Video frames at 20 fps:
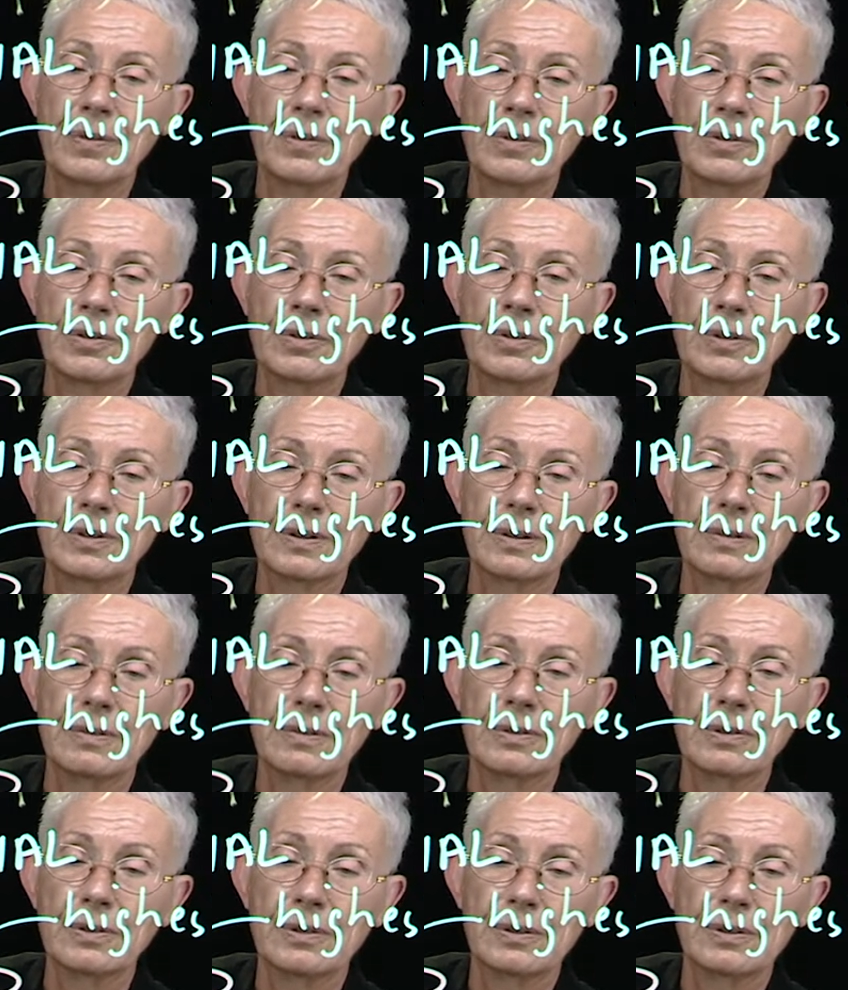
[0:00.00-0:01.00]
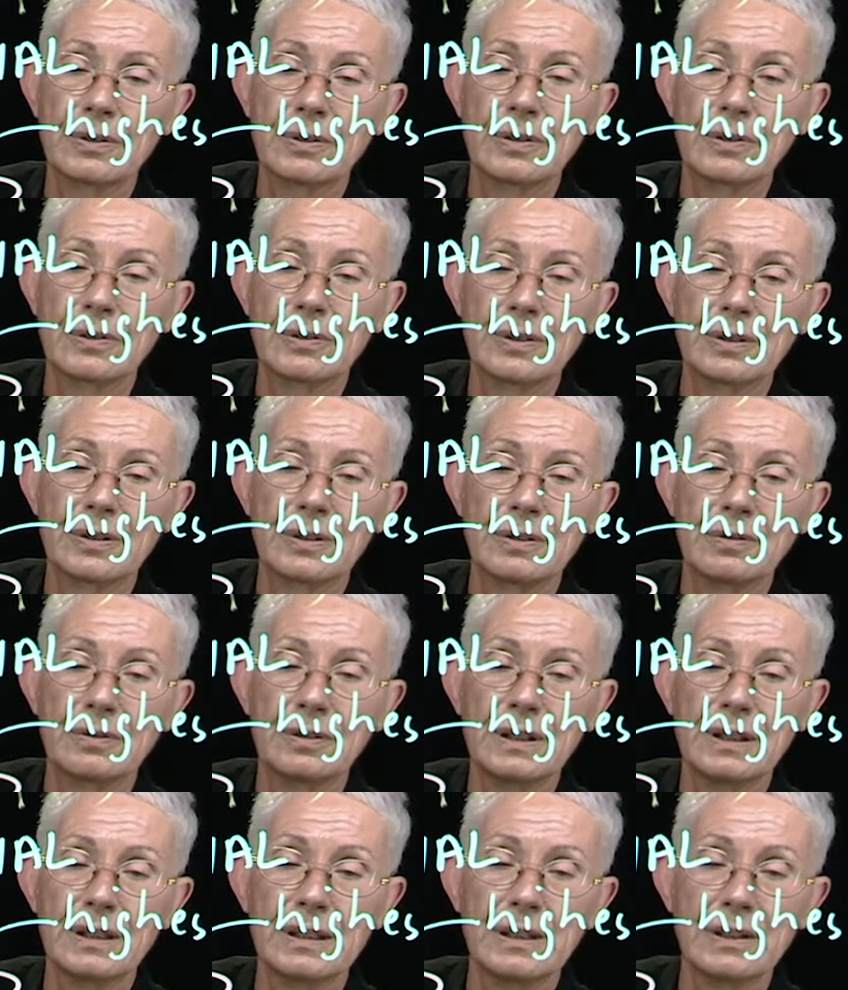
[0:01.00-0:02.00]
sorry, so cross
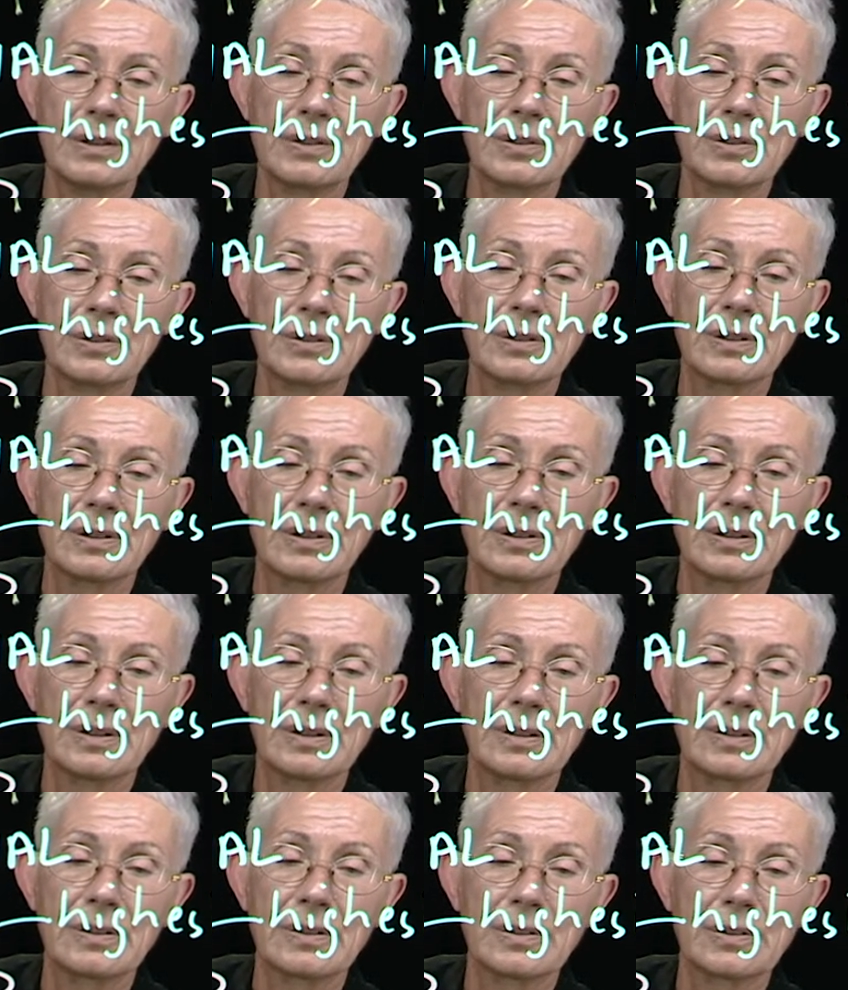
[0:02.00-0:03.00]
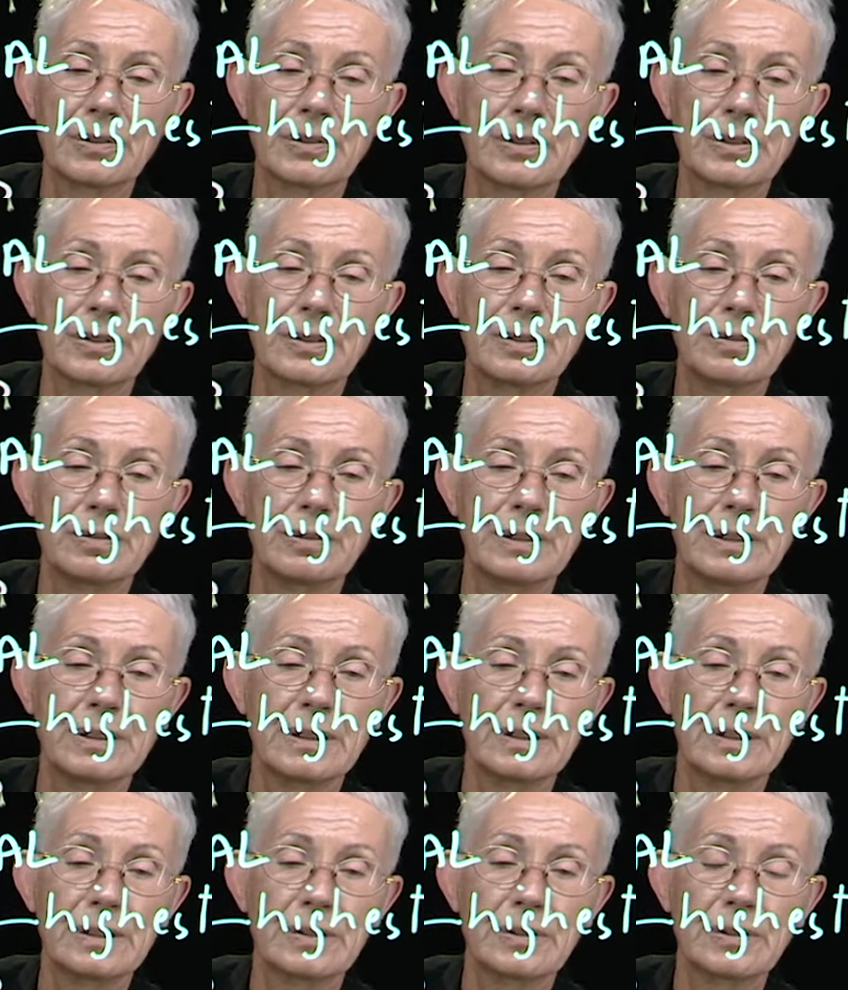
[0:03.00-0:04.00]
stratification, cross
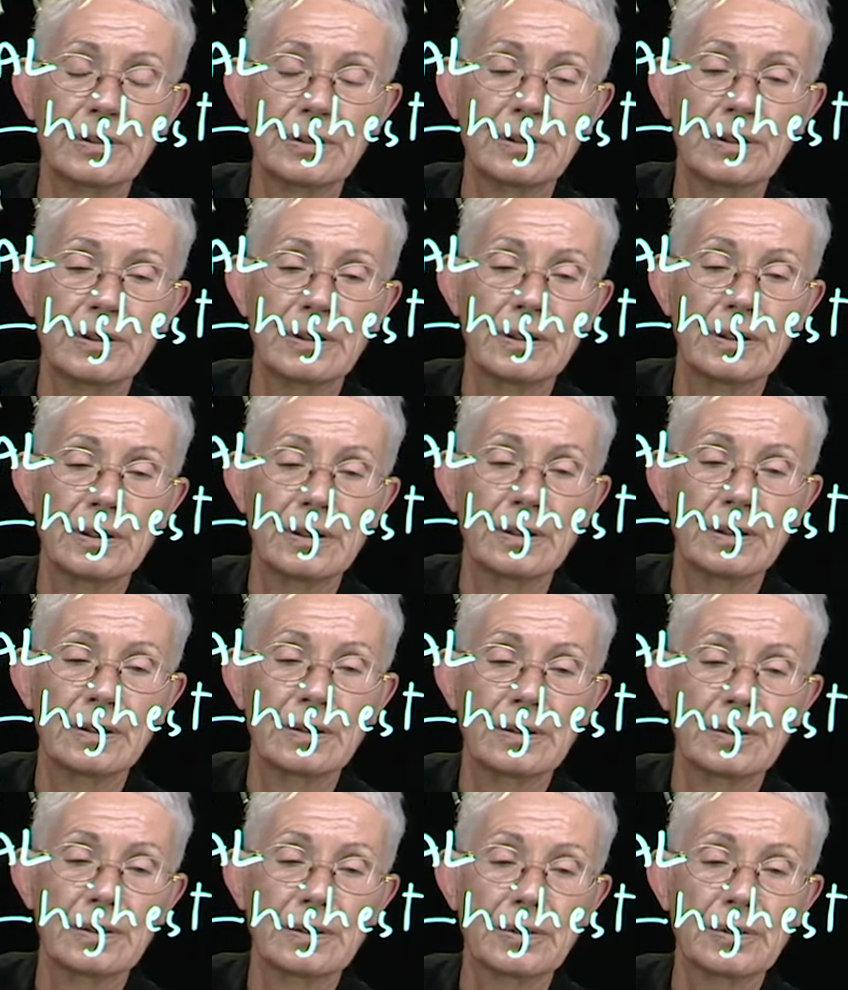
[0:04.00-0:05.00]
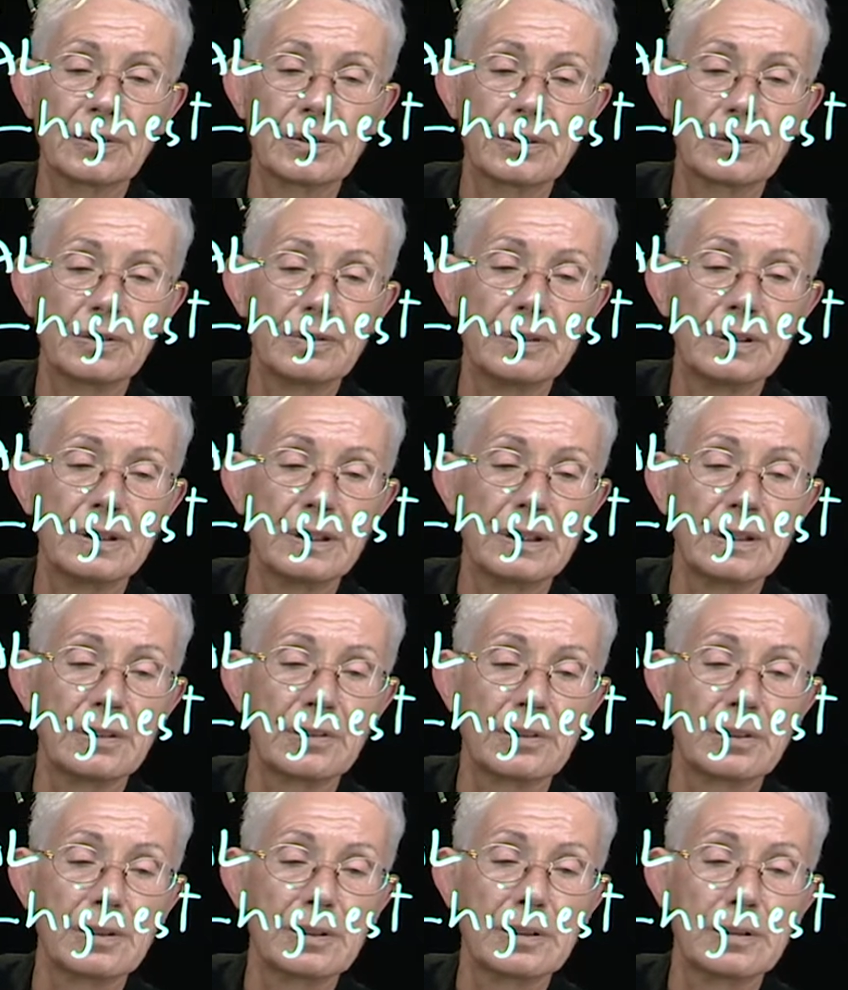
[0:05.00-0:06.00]
stratification, cross
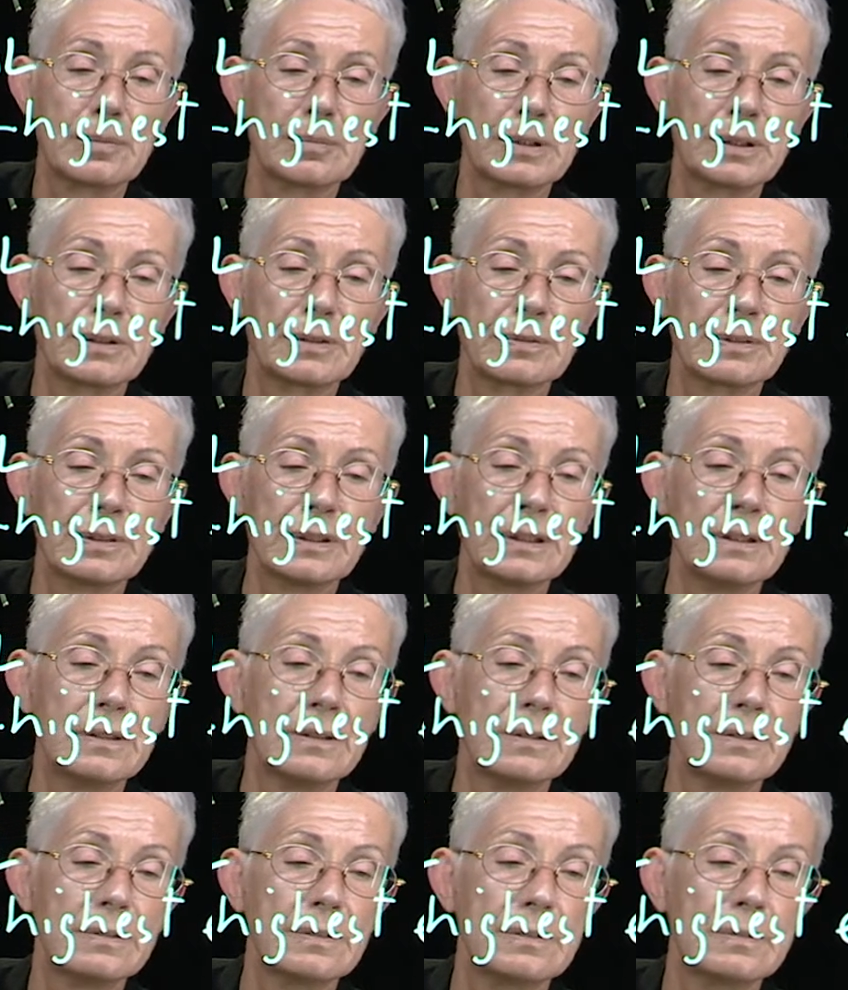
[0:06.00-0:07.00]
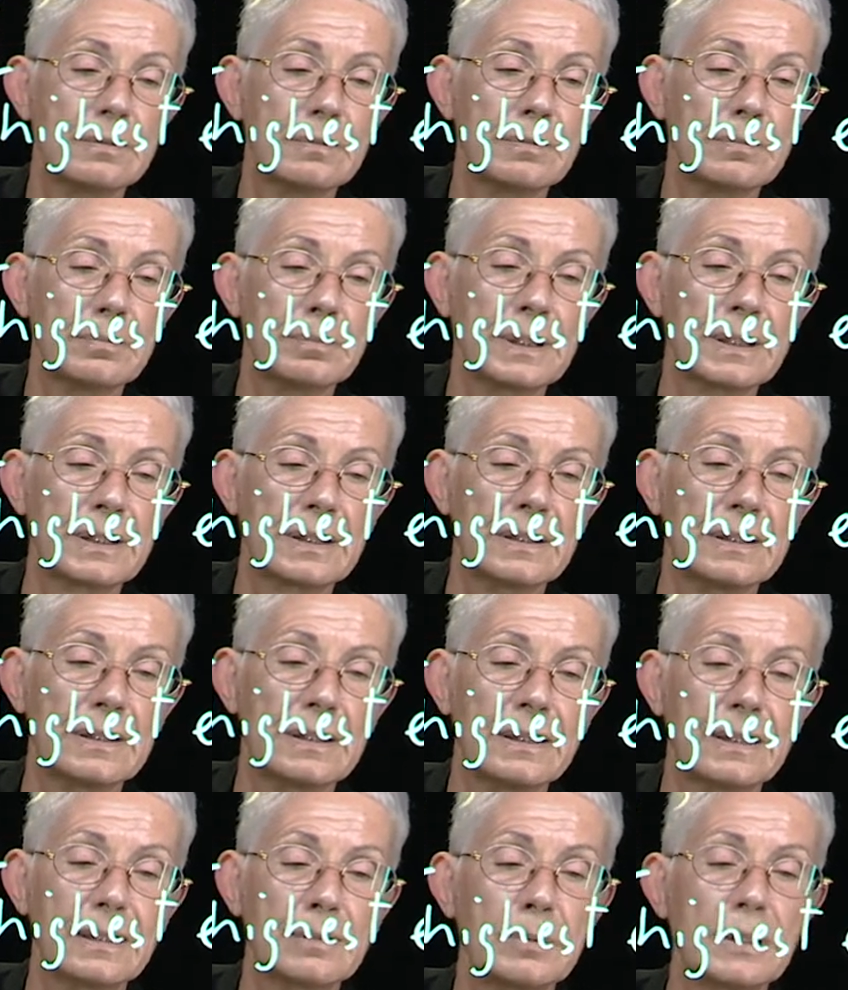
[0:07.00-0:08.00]
stratification, a little bit of a
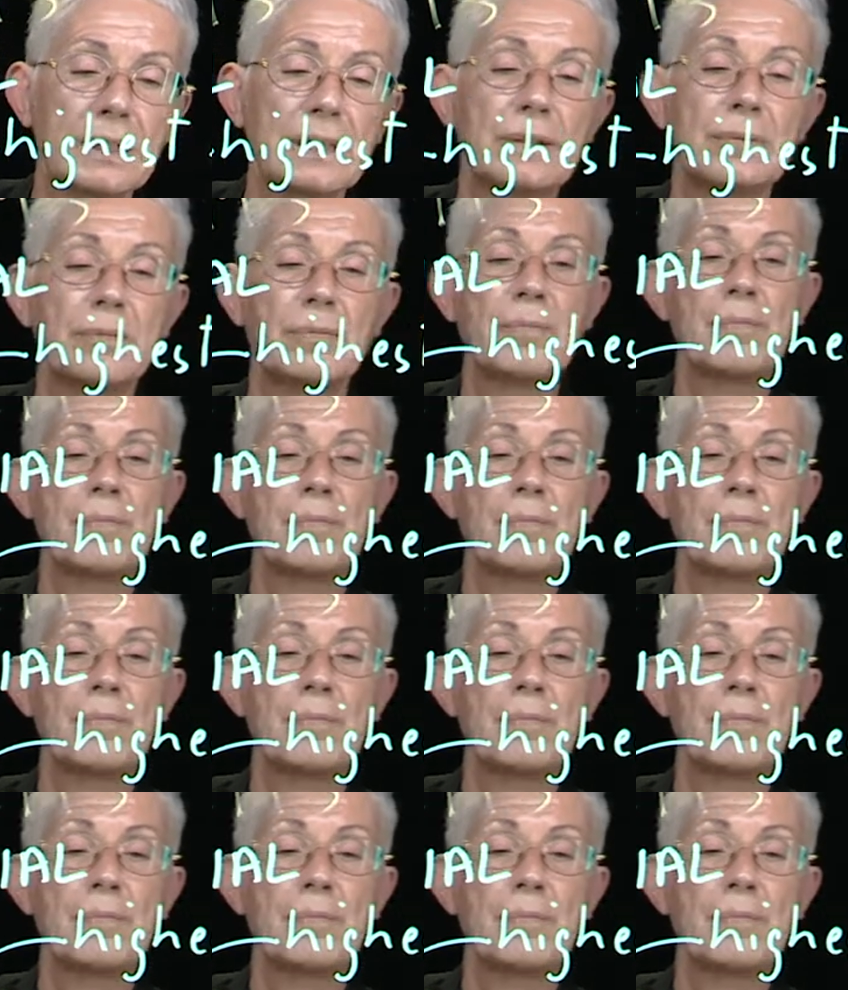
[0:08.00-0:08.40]
parallel lamina.